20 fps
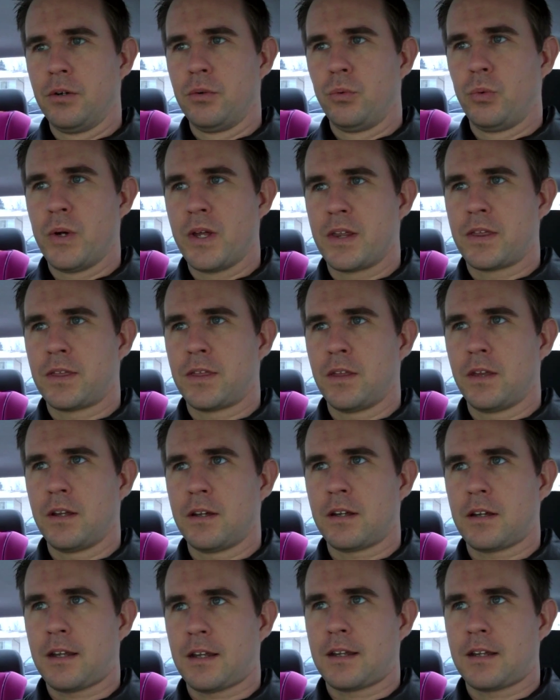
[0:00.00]
With
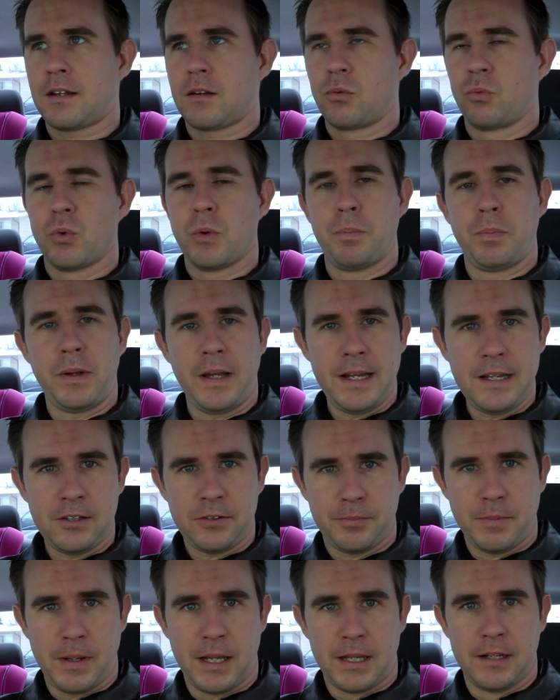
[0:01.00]

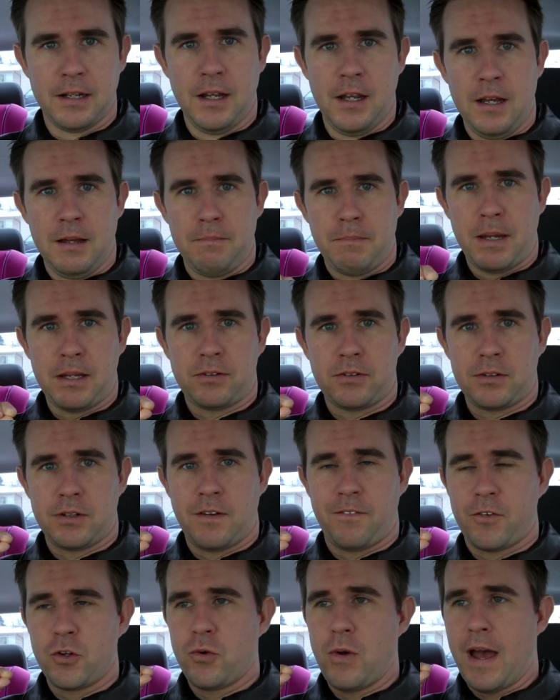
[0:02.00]
replacement,
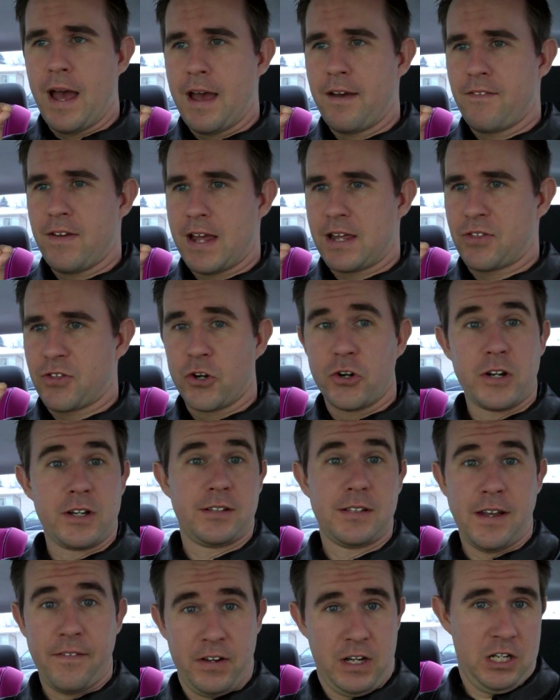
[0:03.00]
basically if you have a
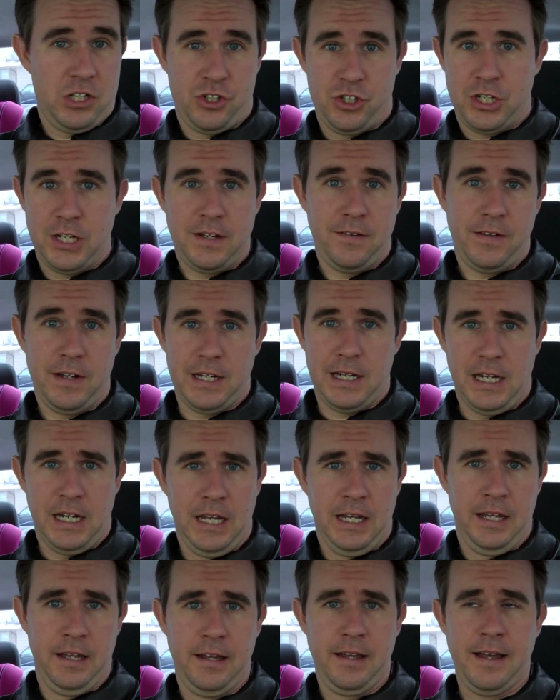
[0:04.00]
37-inch
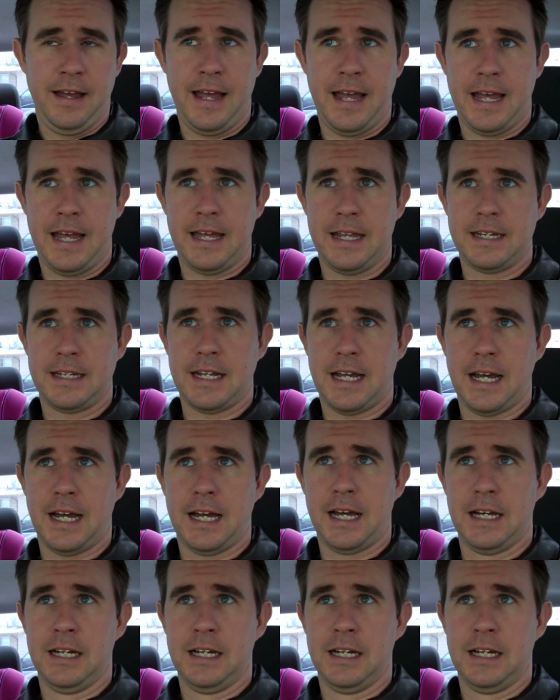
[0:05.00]
TV, and